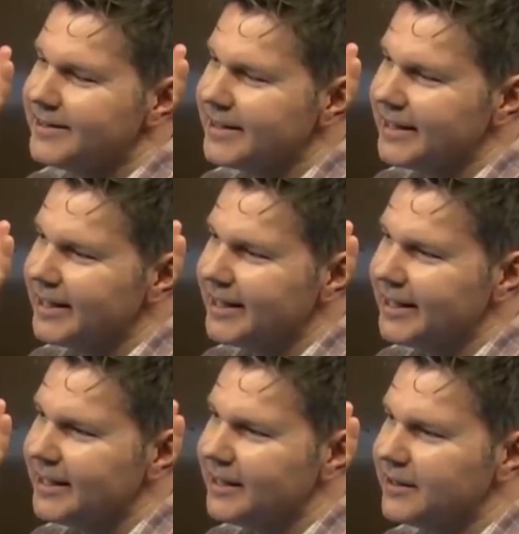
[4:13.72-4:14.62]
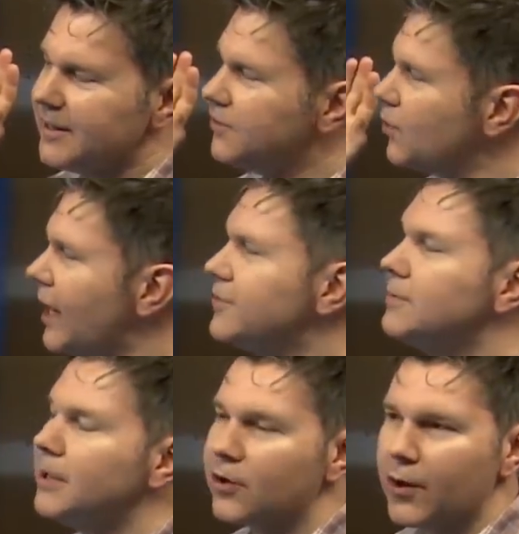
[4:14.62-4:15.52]
it drives you a
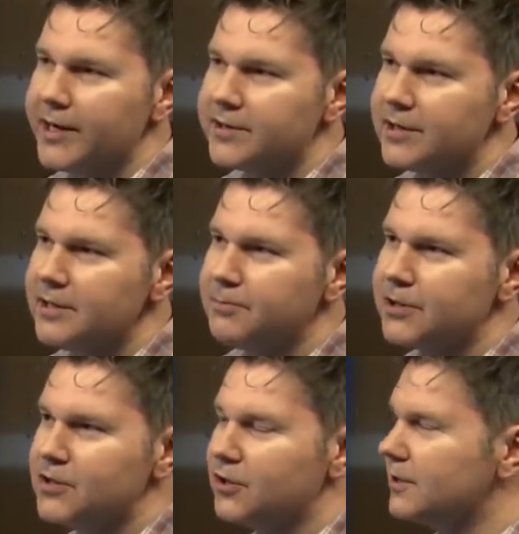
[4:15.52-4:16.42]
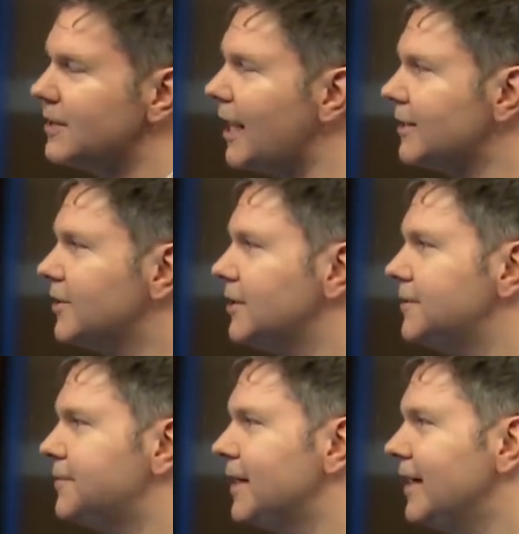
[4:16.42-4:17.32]
bit crazy, but you're not gonna
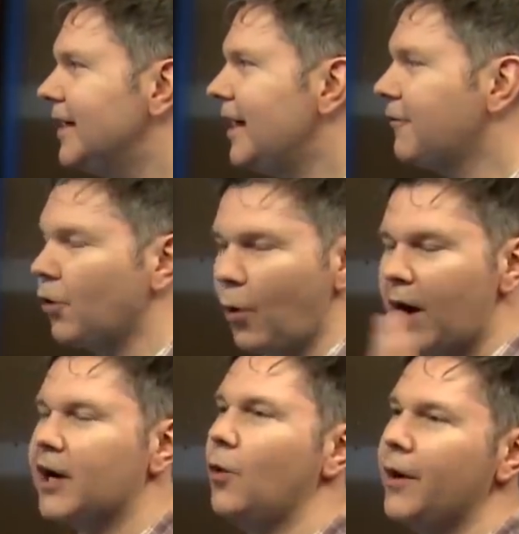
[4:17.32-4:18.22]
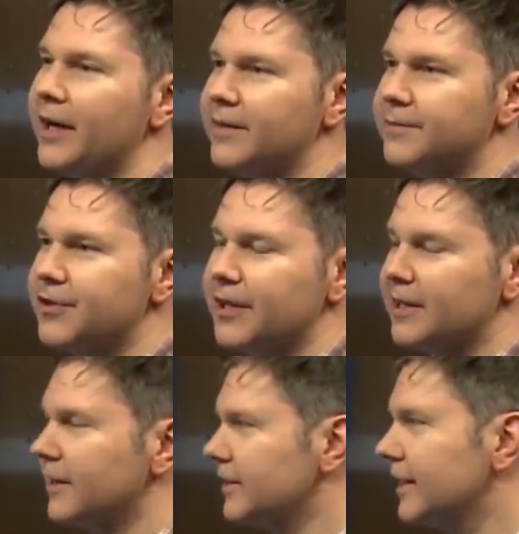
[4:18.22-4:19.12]
ever walk away
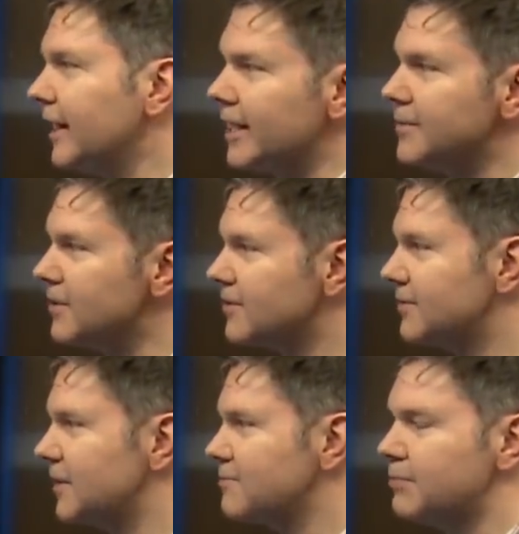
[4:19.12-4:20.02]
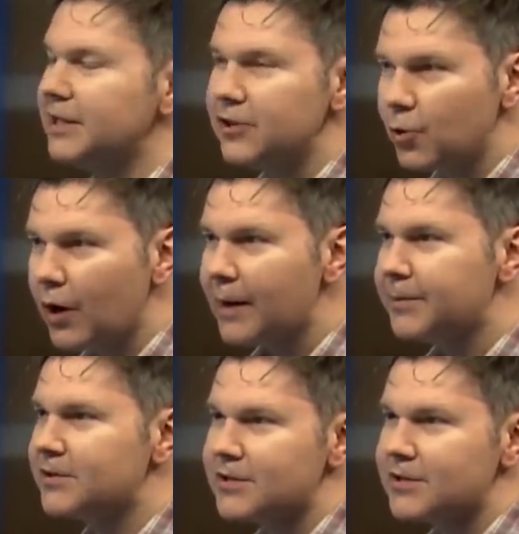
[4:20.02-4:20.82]
thinking like the game is beating you up. It just